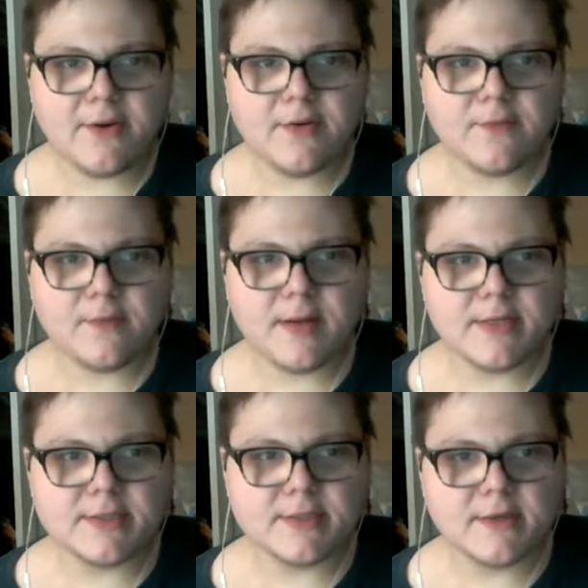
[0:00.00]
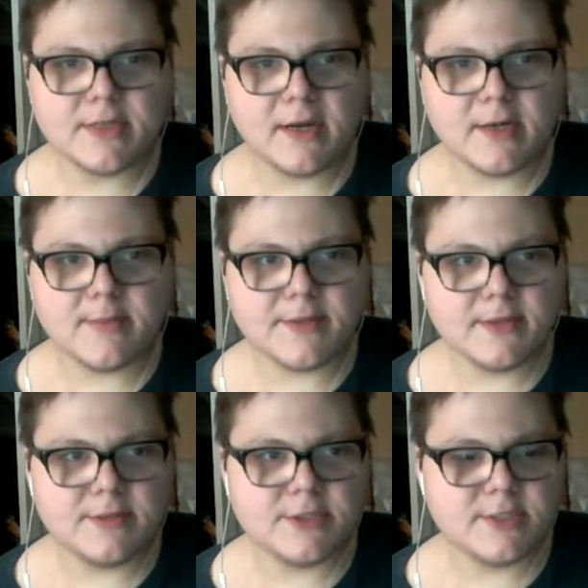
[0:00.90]
know if we're ready to start talking about the
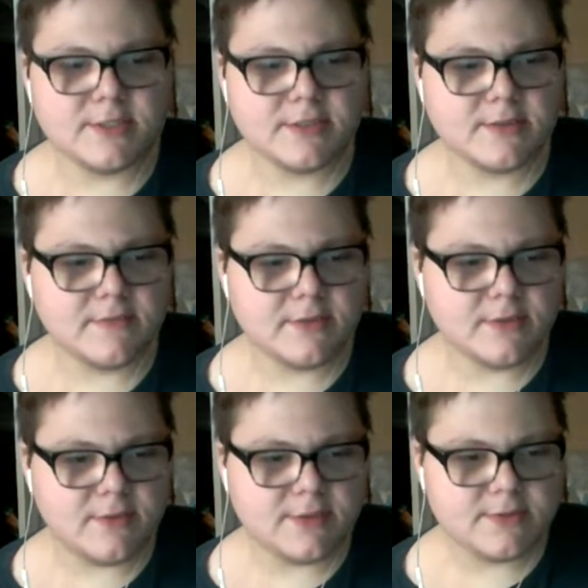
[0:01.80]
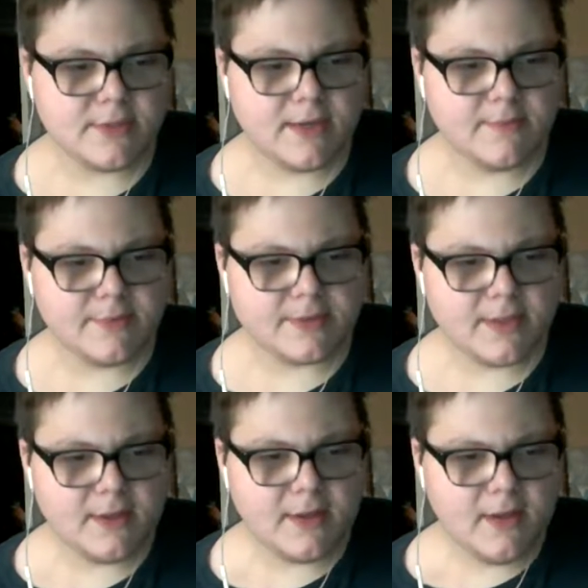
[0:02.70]
logistics of these coins or not, but
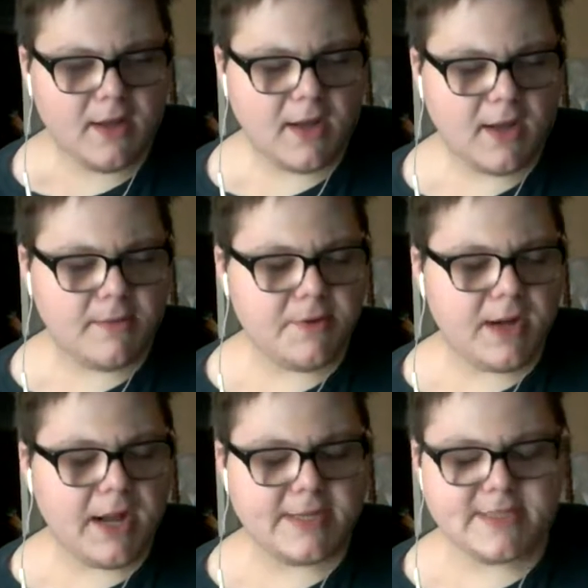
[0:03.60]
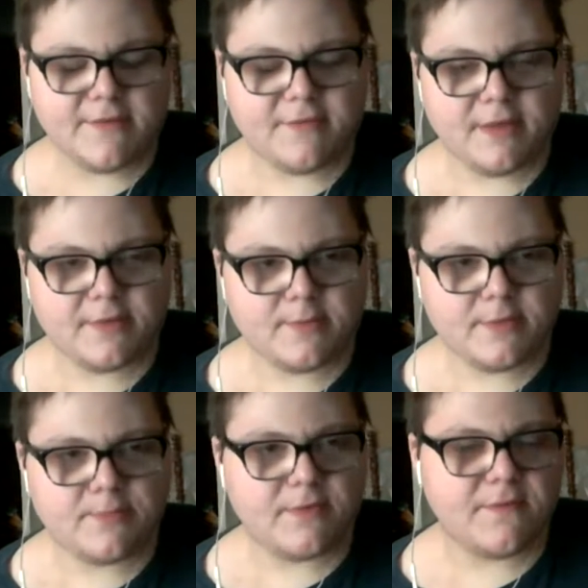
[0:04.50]
I definitely
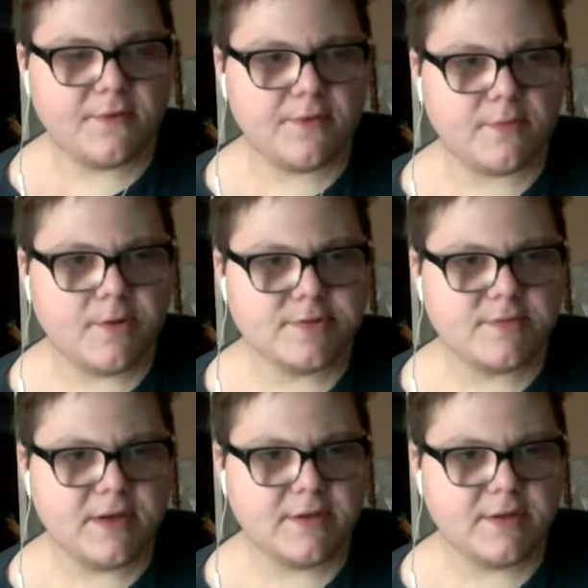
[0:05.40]
would prefer the Roosevelt